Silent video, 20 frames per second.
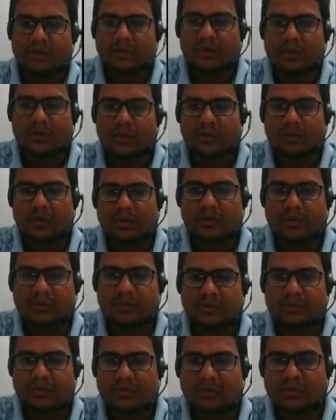or
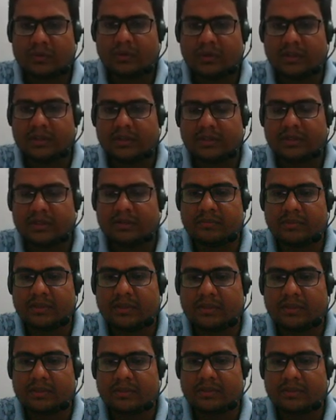it can
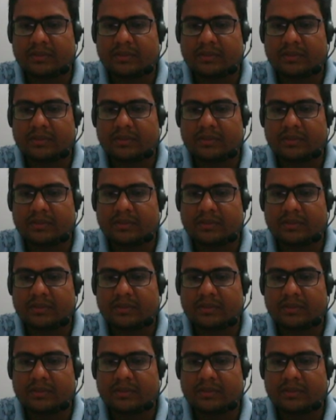be